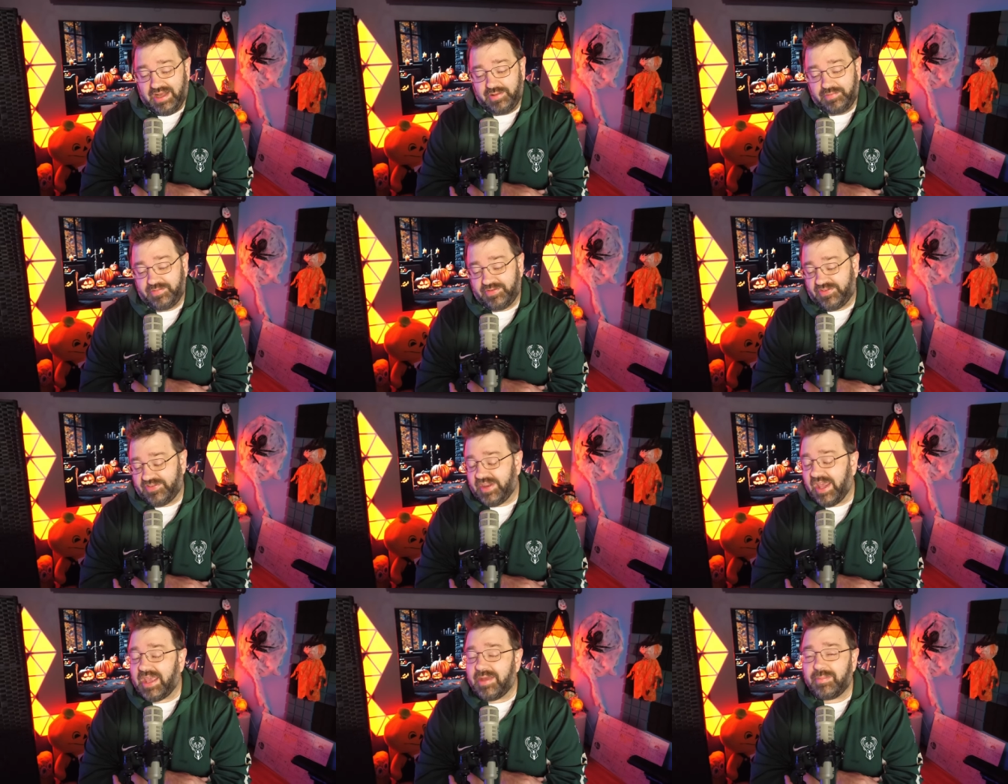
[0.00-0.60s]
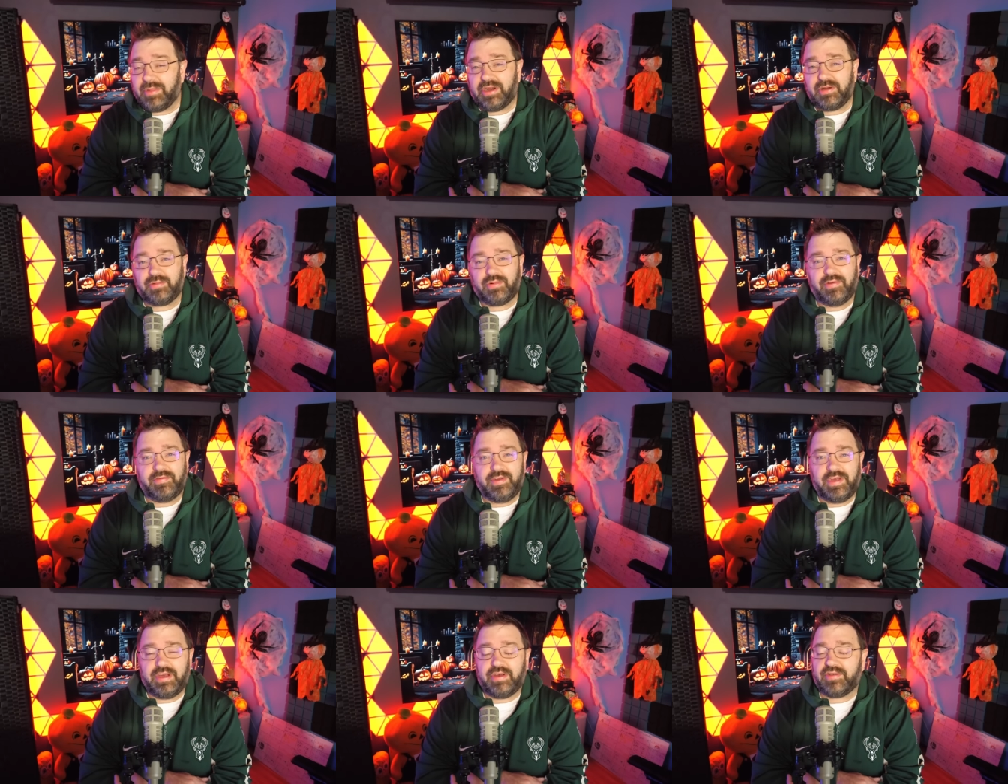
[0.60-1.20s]
statement,
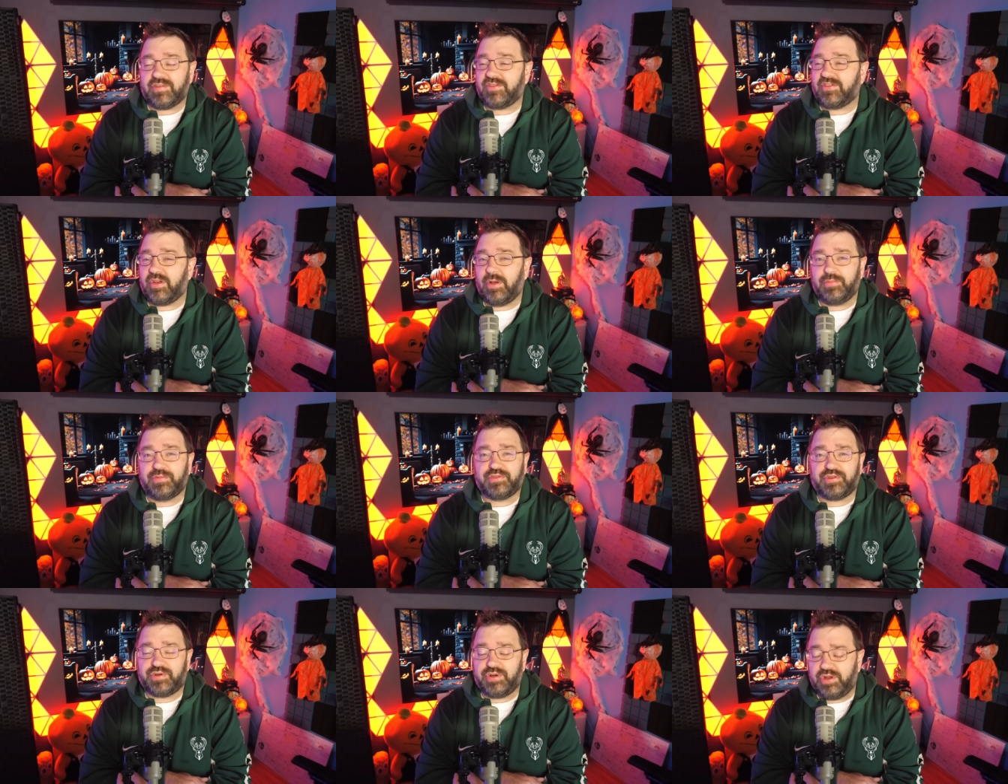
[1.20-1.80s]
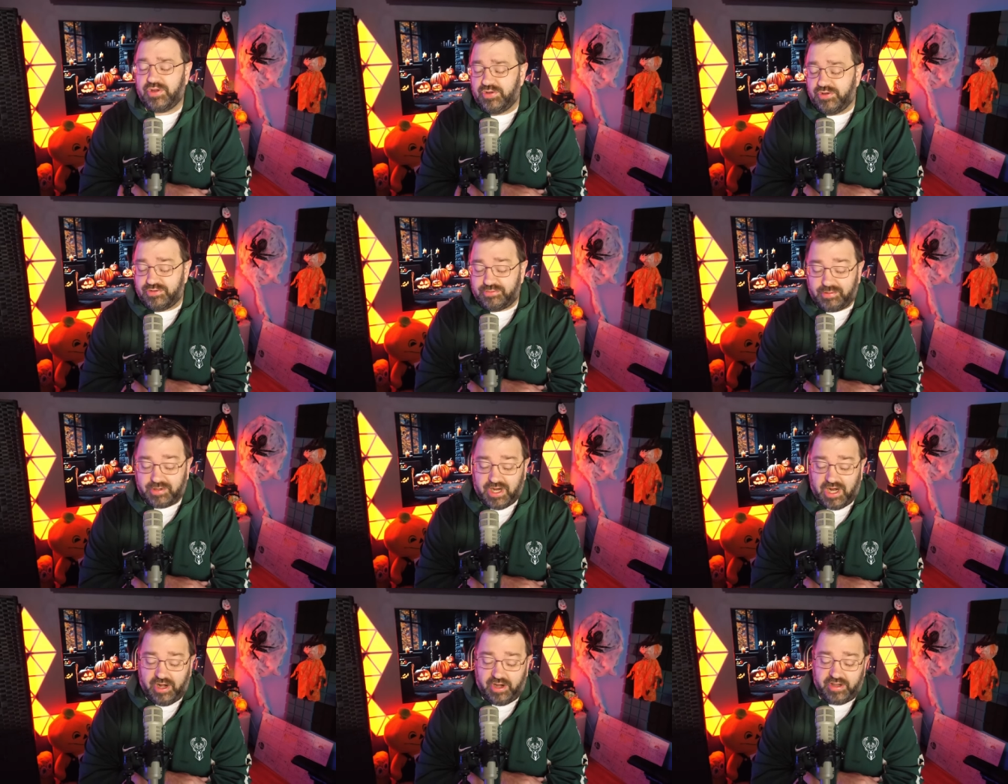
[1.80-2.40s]
reveal, some sort of news
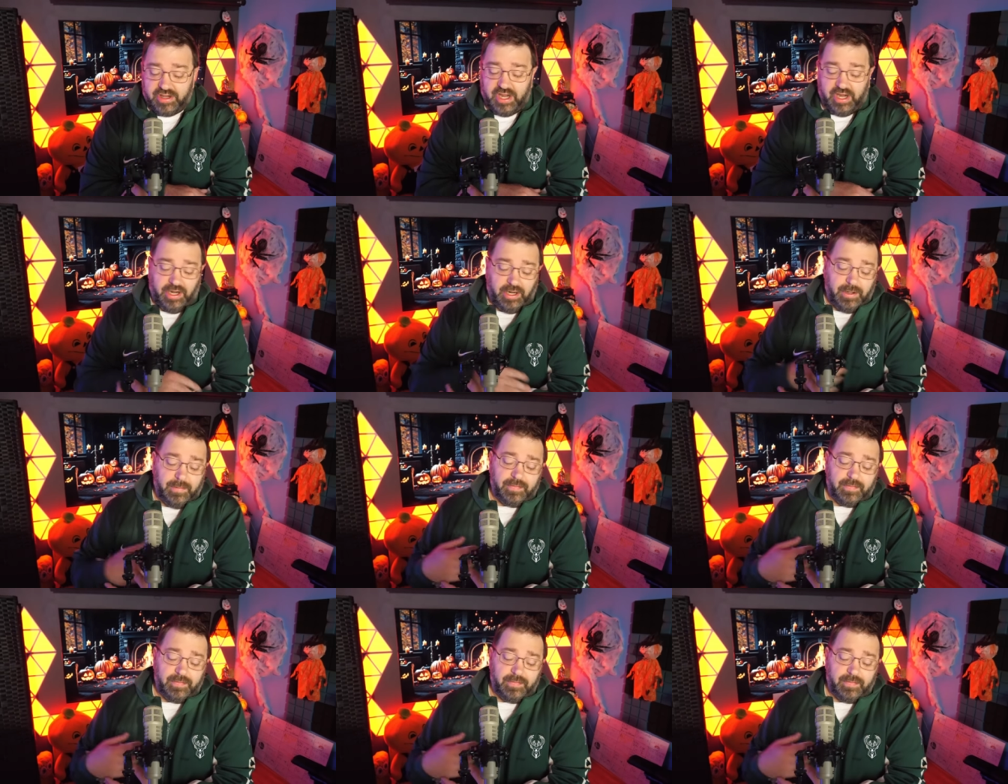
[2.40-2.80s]
regarding it.